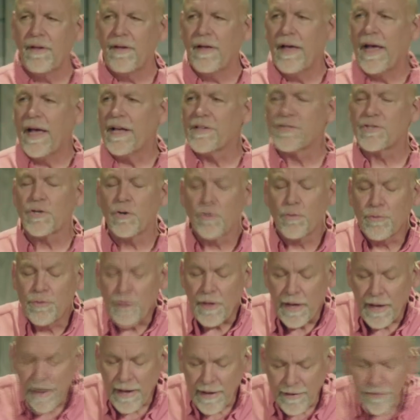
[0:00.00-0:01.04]
And so
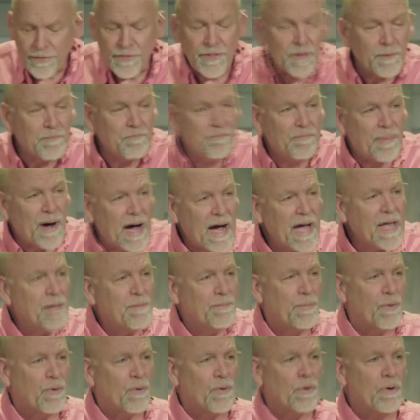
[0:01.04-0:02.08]
in the
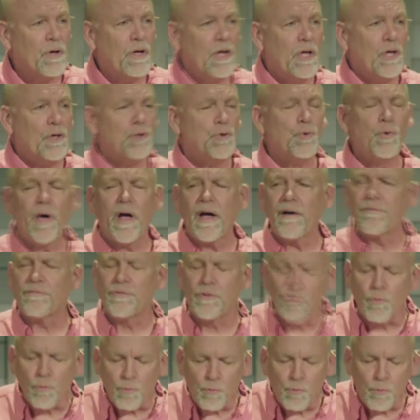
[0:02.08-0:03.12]
Bible, you have the
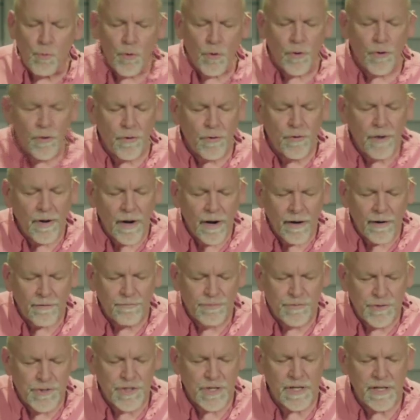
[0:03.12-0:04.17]
word of
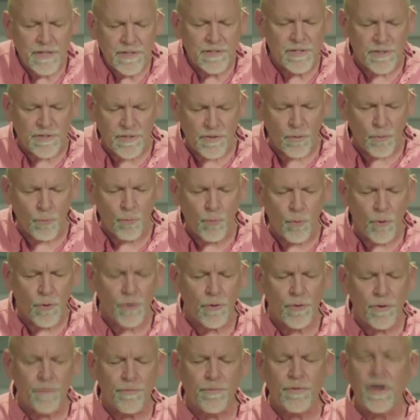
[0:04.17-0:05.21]
Jesus, the word
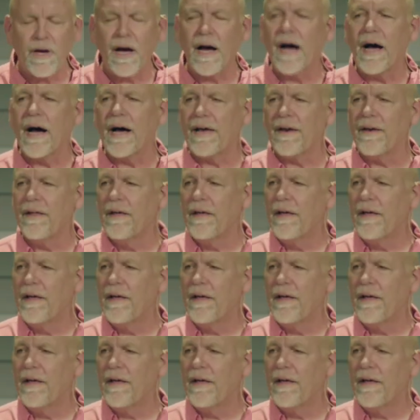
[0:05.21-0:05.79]
of God.